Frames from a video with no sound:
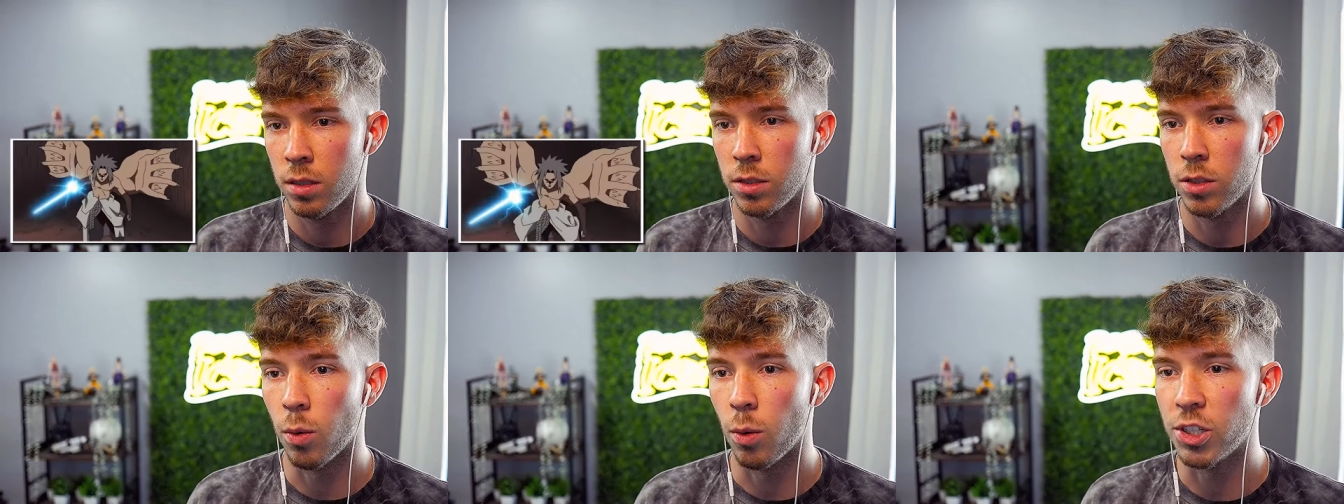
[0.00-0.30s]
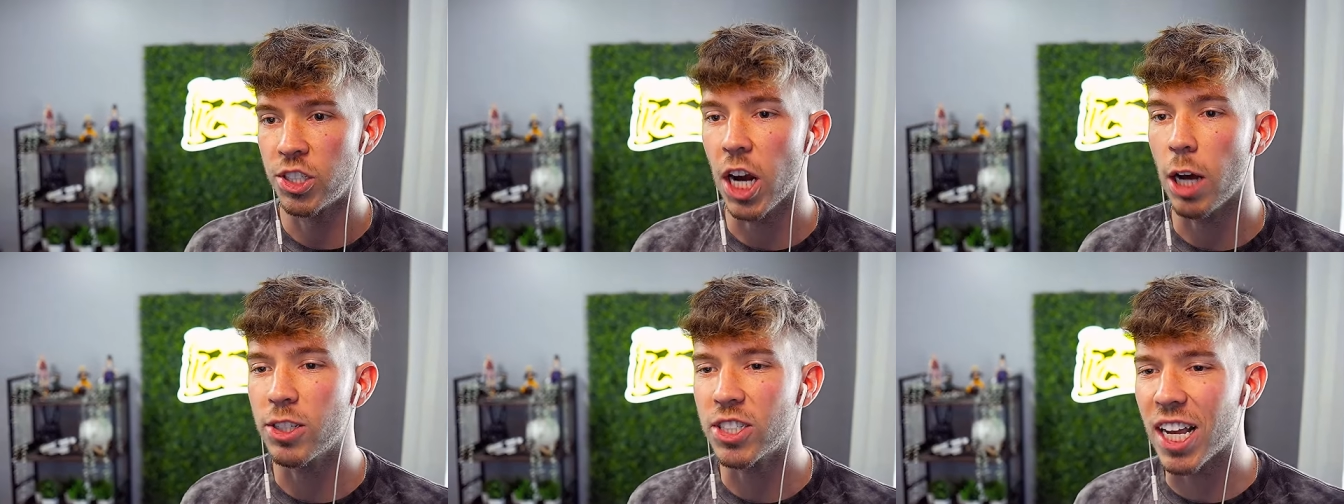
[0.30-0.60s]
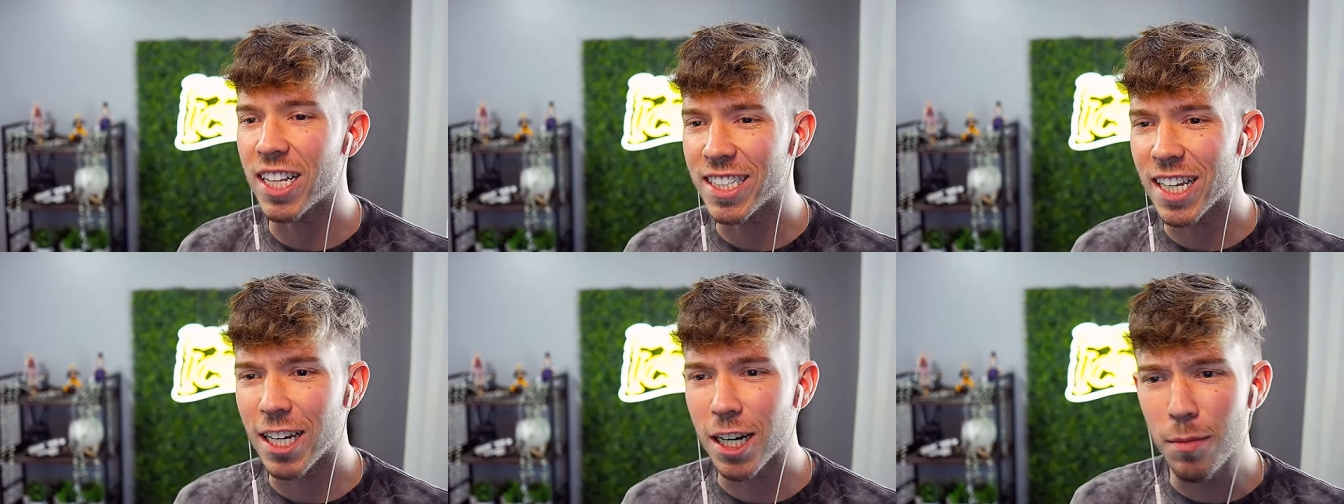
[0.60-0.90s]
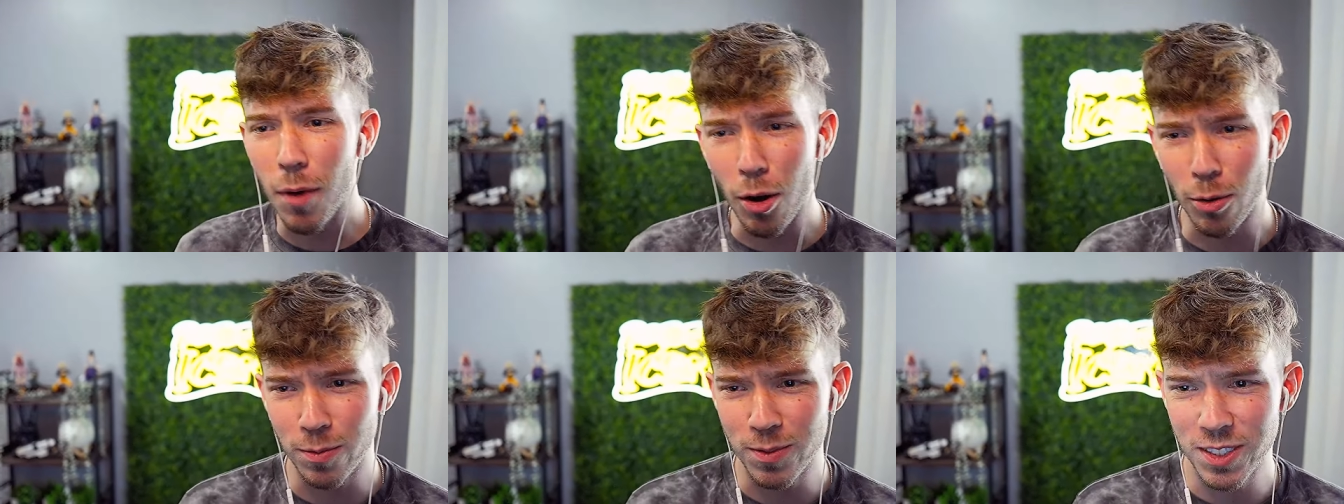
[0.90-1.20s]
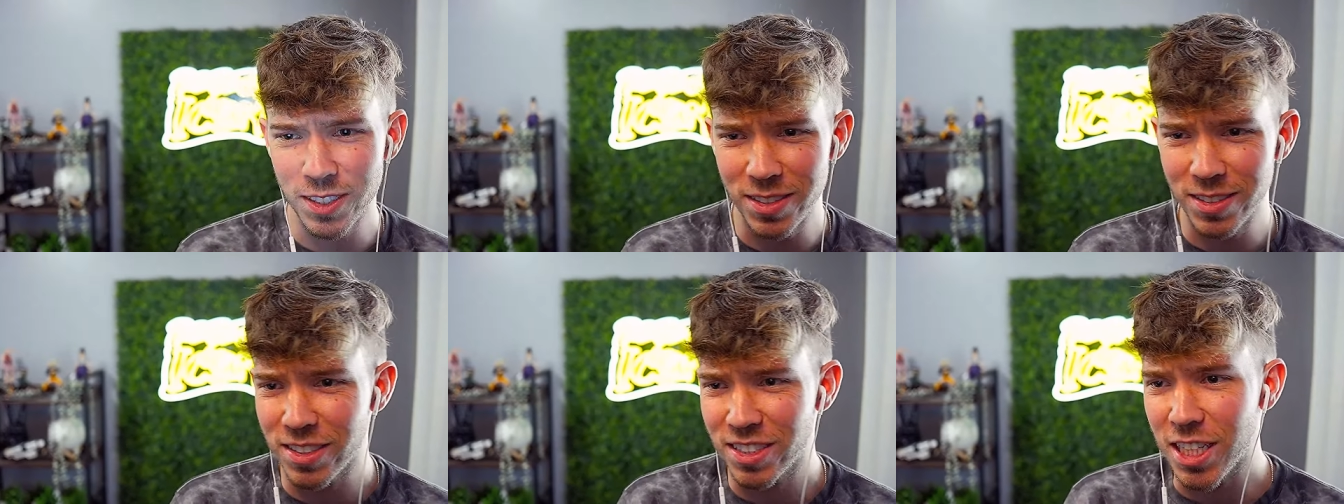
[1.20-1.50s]
Yo, watch out, Sasuke, come on!
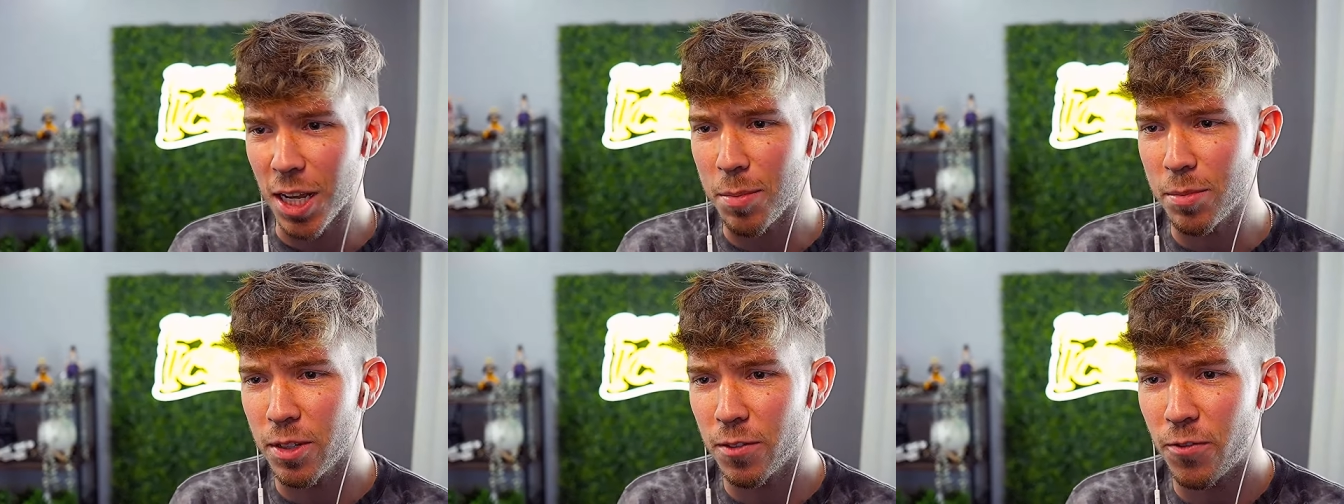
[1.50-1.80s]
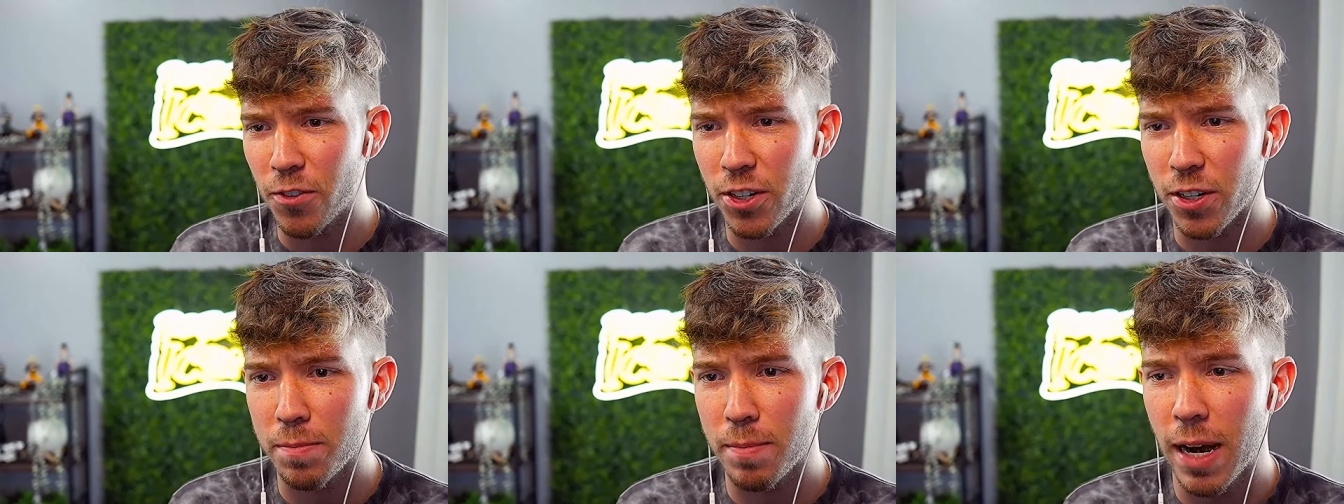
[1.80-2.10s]
Stab him in the freaking